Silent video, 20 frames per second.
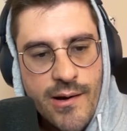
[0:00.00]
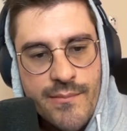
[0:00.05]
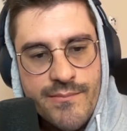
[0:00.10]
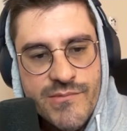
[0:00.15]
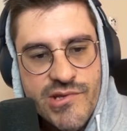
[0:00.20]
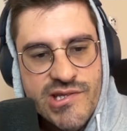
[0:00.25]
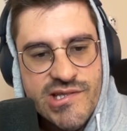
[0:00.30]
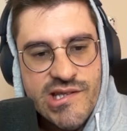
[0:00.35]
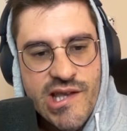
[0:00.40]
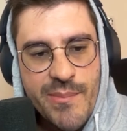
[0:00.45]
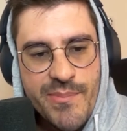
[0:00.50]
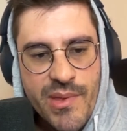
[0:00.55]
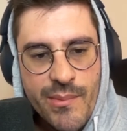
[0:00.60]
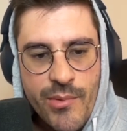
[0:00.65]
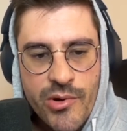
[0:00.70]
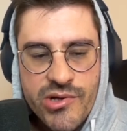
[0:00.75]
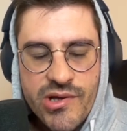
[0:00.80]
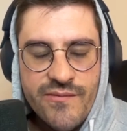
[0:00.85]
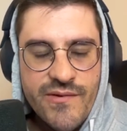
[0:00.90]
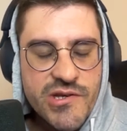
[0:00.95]
Just keep the
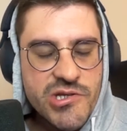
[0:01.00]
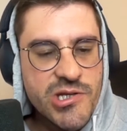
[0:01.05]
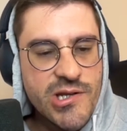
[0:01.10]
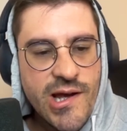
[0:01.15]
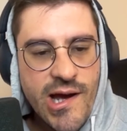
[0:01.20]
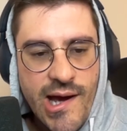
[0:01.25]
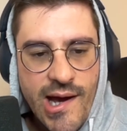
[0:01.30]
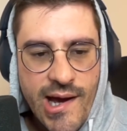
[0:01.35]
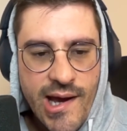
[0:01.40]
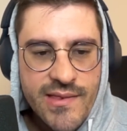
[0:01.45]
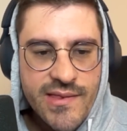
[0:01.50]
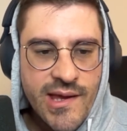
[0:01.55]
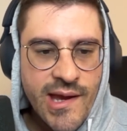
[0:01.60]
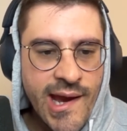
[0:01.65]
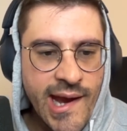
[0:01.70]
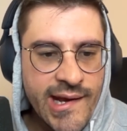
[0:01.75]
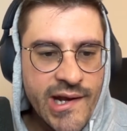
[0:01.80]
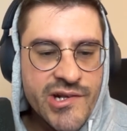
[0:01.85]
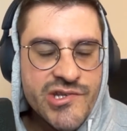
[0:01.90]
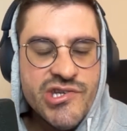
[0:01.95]
motivation high, the
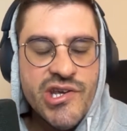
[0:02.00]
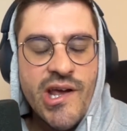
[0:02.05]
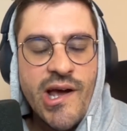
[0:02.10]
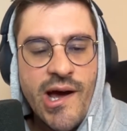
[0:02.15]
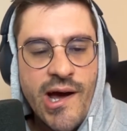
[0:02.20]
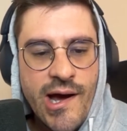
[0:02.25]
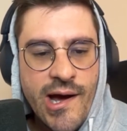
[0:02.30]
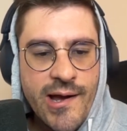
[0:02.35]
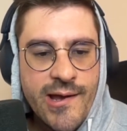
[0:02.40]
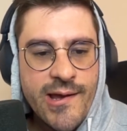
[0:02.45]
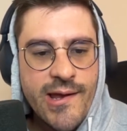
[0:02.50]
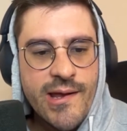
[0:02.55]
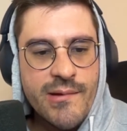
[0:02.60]
energy high,